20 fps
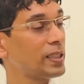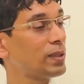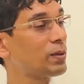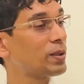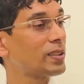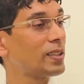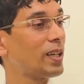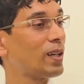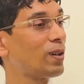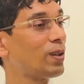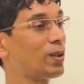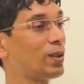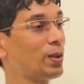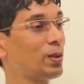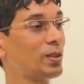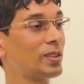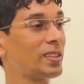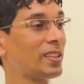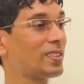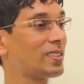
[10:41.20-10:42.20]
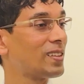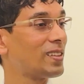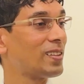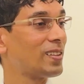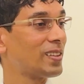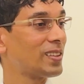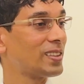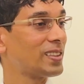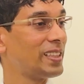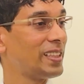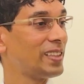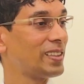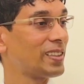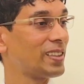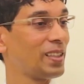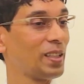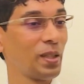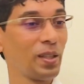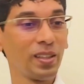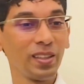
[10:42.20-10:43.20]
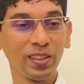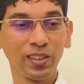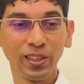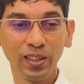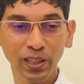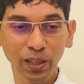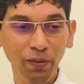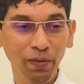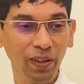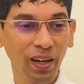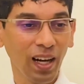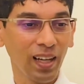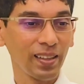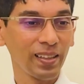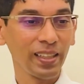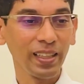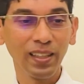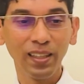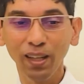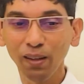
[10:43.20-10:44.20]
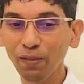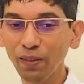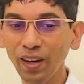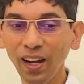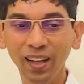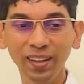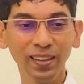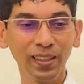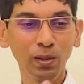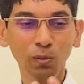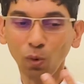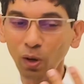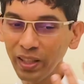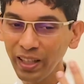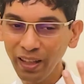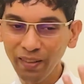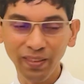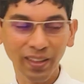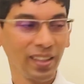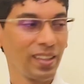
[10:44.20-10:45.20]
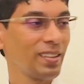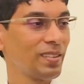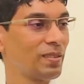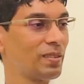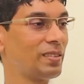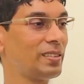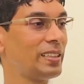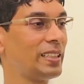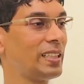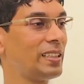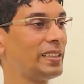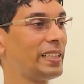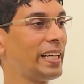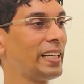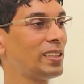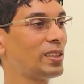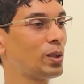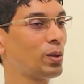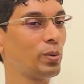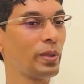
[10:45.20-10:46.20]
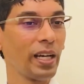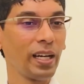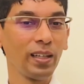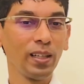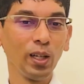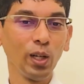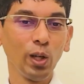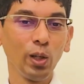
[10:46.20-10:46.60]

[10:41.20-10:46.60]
was there on Tuesdays and Thursdays. Shivratri, Navratri, whatever days you there,